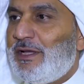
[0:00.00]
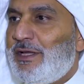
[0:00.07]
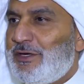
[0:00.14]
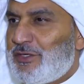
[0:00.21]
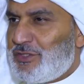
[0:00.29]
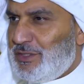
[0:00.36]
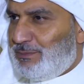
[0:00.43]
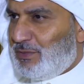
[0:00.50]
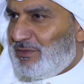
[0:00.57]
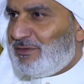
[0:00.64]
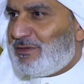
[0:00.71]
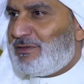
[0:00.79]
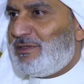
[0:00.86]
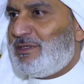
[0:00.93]
energy
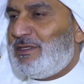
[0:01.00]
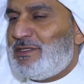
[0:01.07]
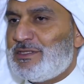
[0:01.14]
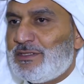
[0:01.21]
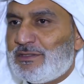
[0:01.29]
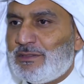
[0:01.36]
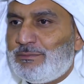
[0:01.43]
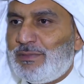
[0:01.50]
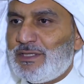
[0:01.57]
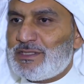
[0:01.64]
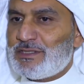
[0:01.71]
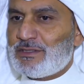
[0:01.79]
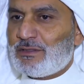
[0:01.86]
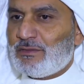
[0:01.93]
poverty in certain
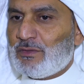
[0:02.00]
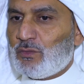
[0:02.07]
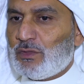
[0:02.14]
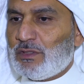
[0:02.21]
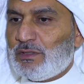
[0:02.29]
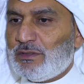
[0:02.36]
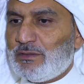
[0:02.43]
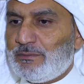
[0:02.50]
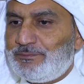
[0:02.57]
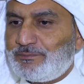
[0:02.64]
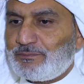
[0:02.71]
places around the world.